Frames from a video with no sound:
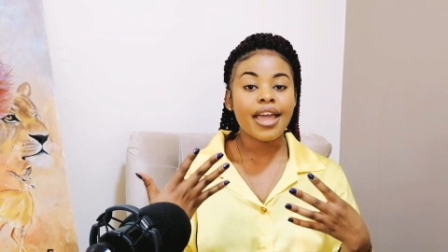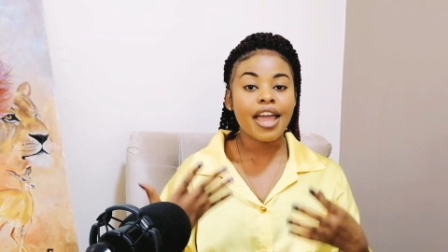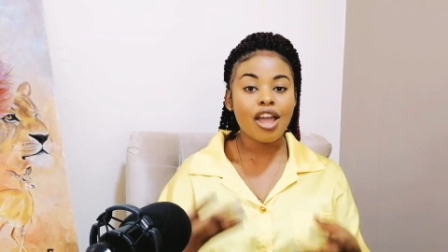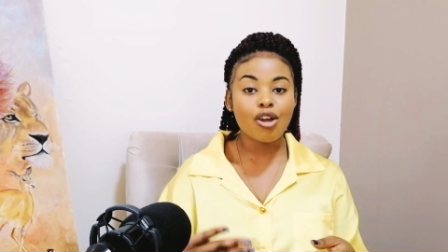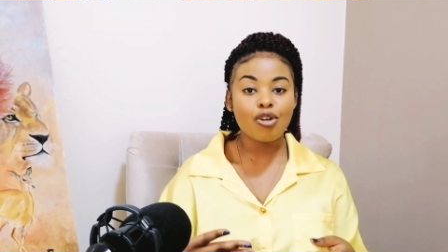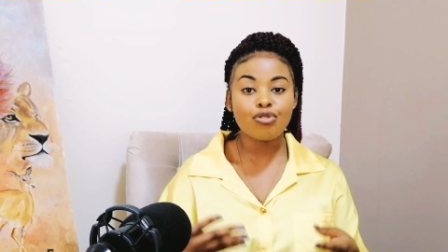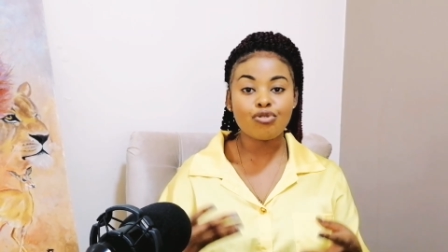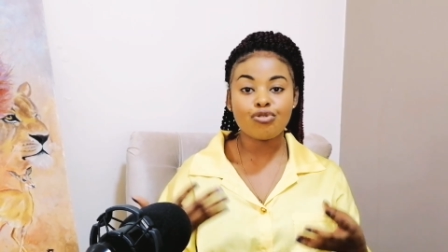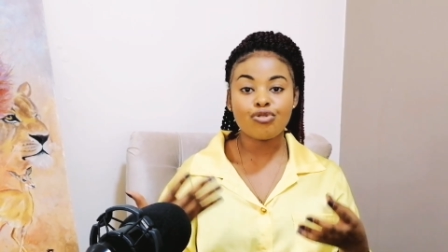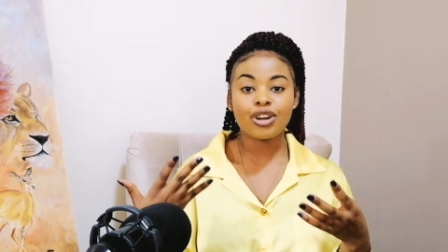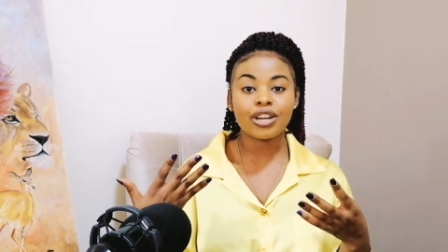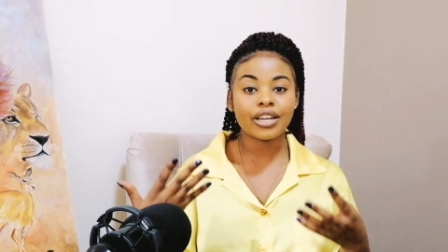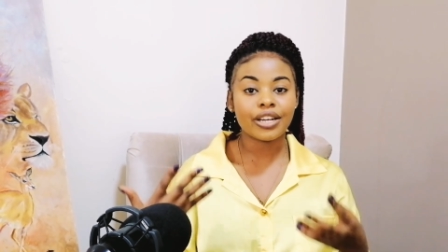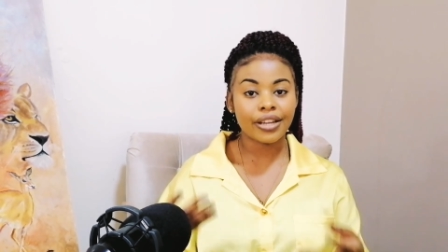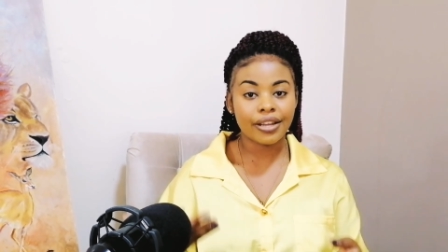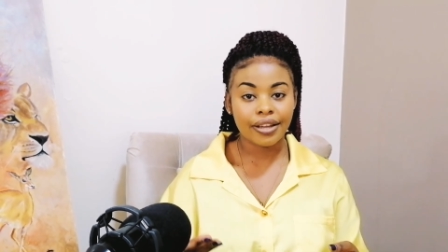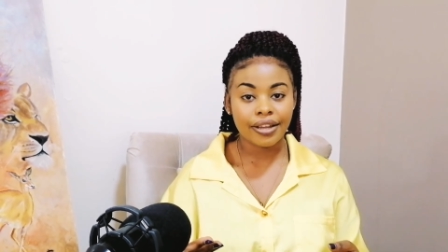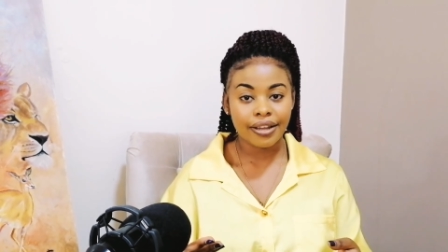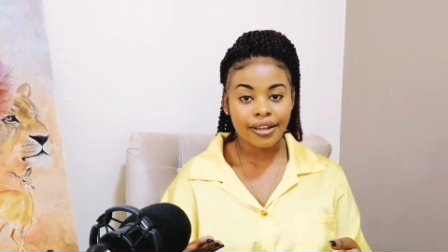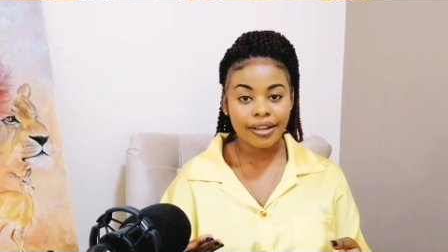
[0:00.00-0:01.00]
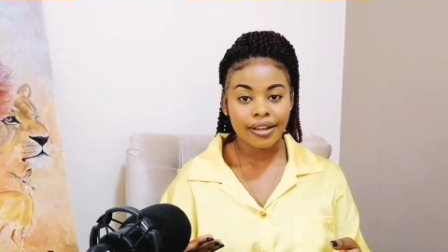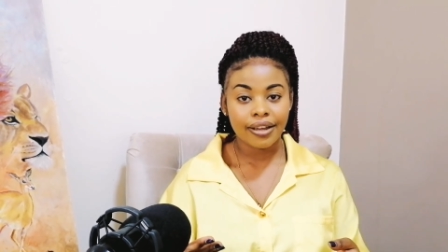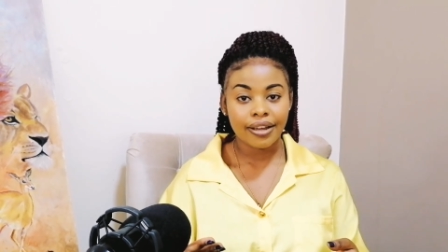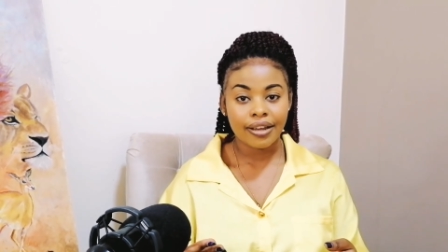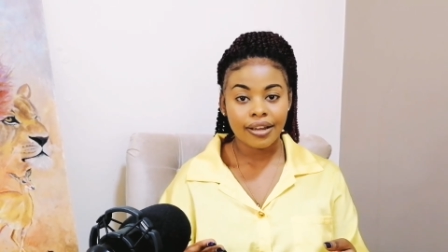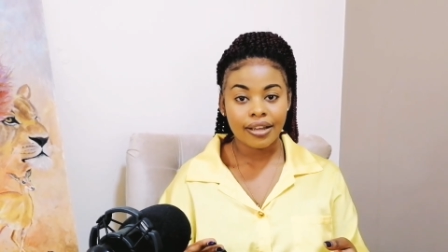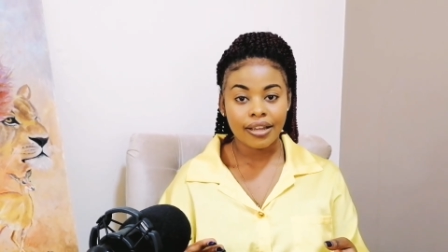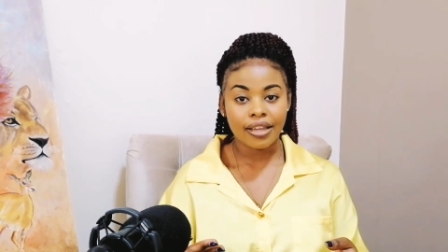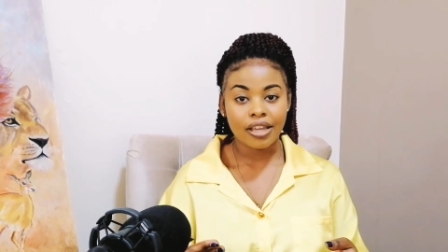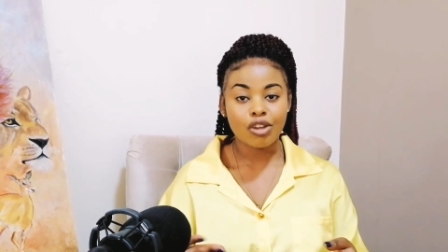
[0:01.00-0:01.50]
every day
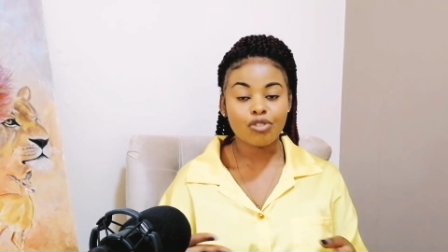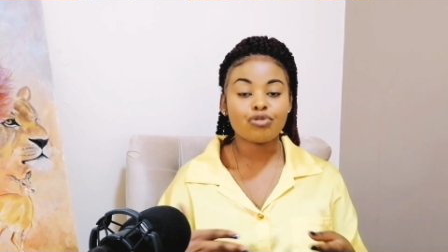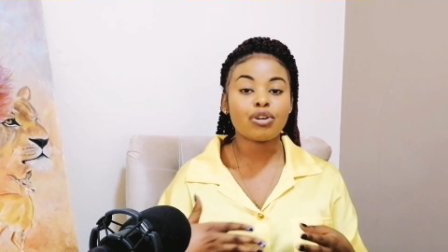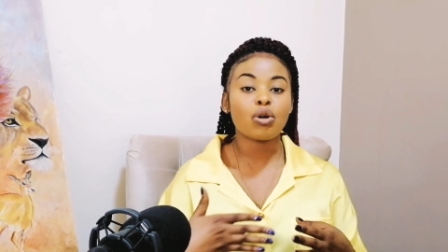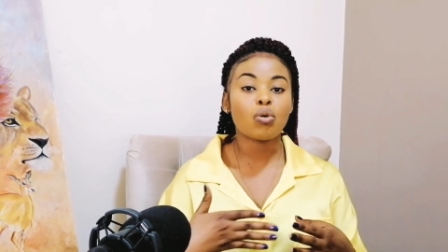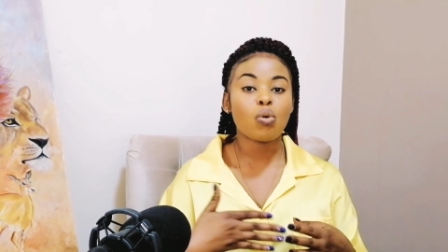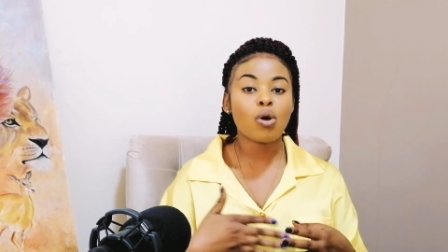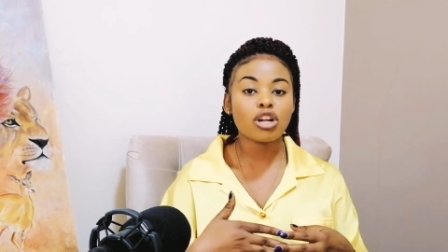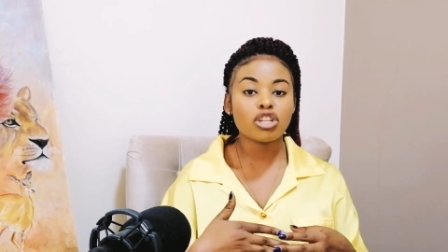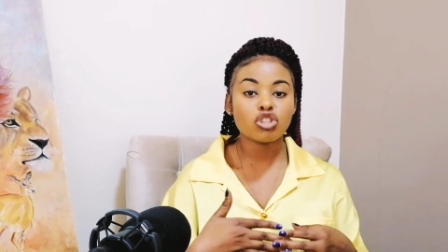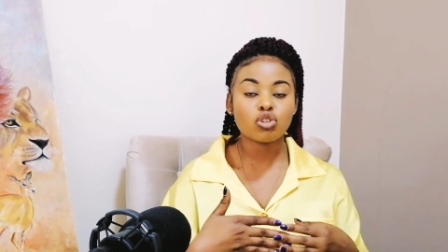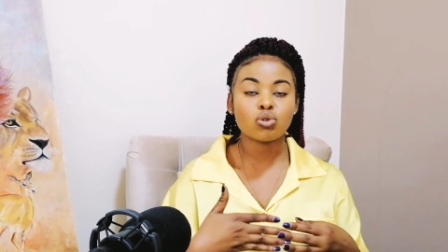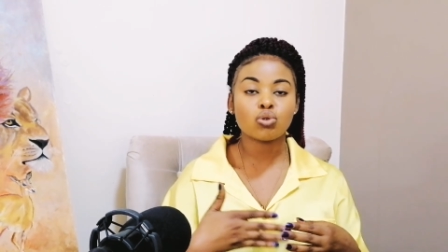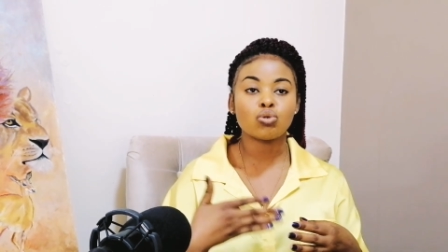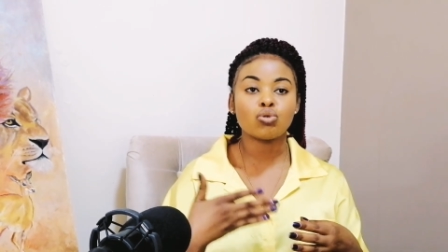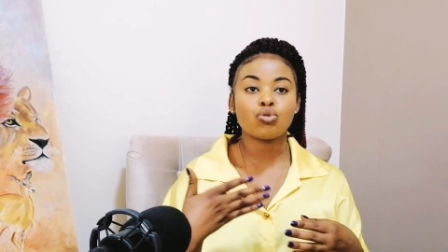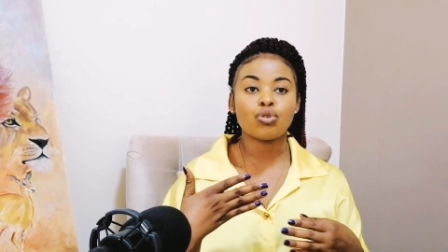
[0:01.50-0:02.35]
if i want to